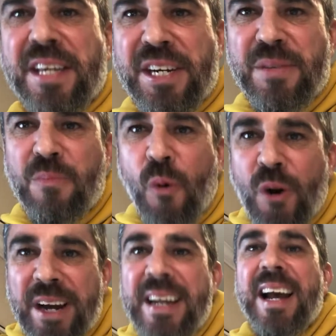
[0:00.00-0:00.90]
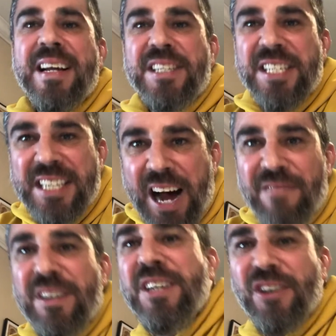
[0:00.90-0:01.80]
Good morning,
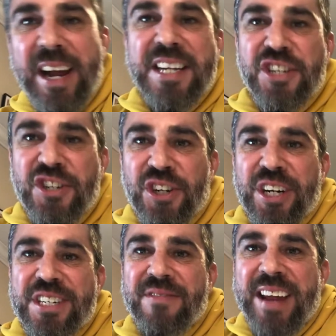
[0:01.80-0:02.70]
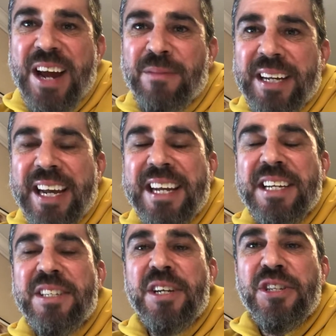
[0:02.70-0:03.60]
Sovereign Grace Church family. It
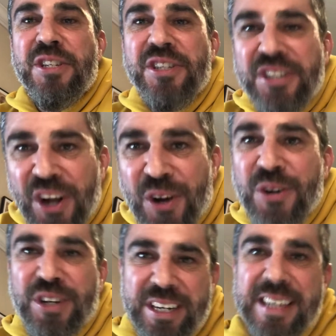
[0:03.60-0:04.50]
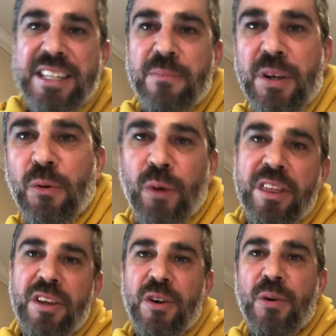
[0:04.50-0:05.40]
is so good to be
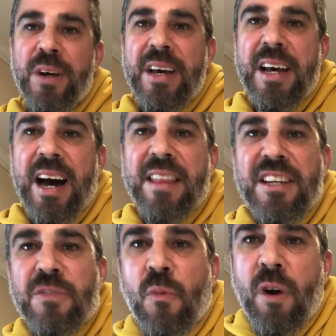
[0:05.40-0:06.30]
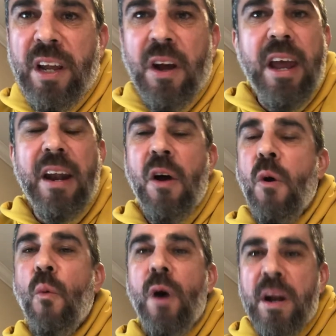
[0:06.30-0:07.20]
with you uh, this morning, and
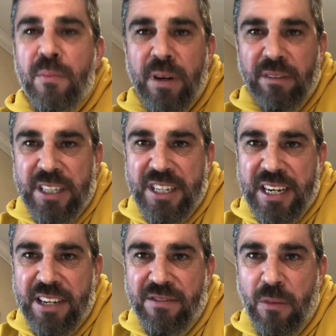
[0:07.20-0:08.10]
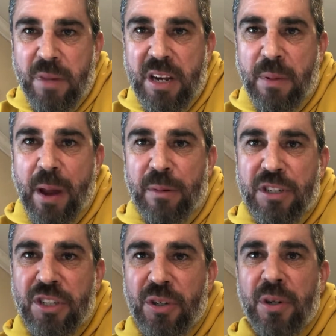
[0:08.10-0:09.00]
what a privilege it is for me to be able
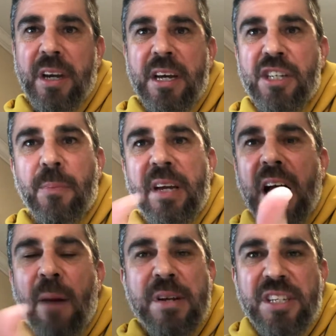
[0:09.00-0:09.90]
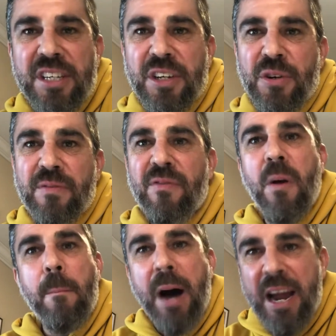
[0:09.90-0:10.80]
to to be coming to you
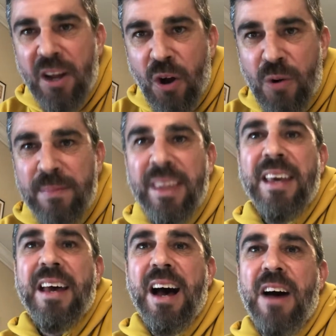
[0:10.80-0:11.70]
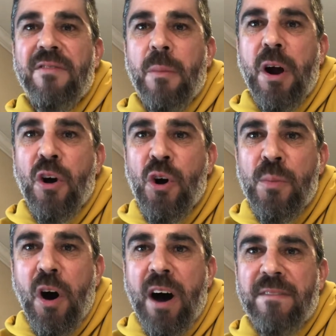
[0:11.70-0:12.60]
from my home, uh, from our home
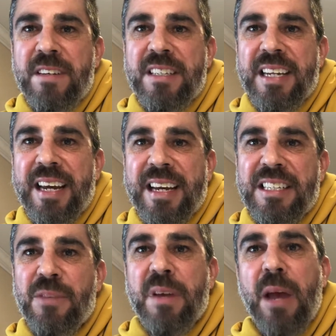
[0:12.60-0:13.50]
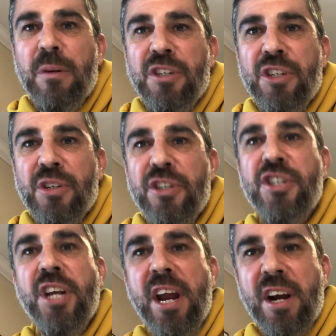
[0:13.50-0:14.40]
office, and to be able to
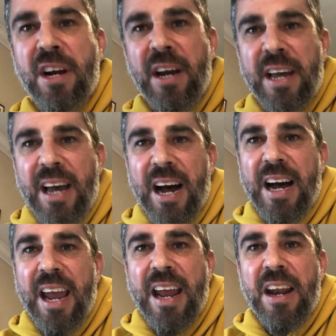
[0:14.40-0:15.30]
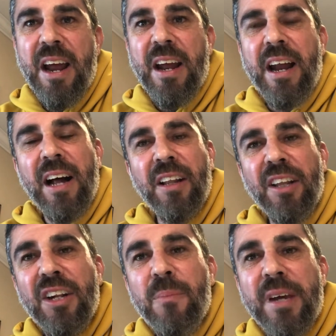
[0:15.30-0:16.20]
share uh, in, in, a
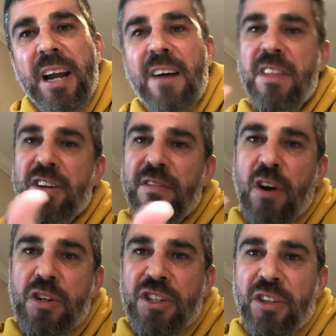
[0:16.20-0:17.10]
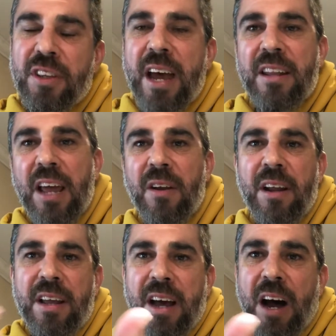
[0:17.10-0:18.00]
little bit of the devotional that that
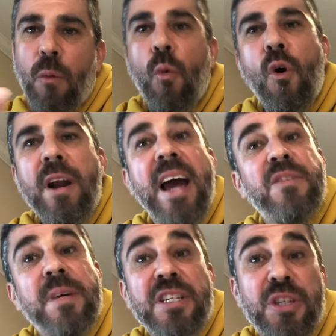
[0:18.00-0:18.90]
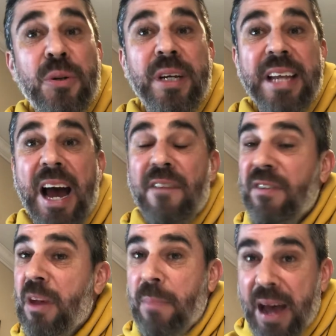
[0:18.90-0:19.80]
uh, Warren has been doing now for
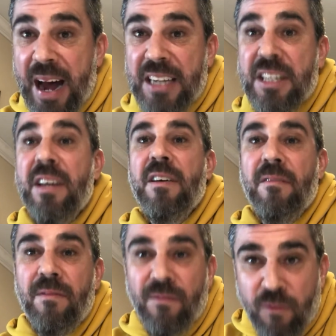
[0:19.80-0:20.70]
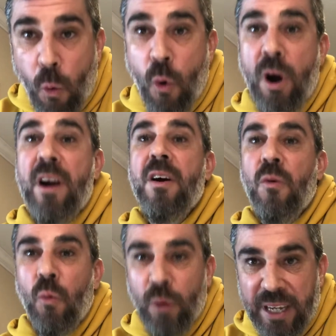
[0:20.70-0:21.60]
the past four
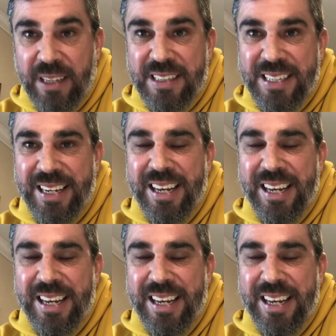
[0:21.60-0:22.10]
weeks.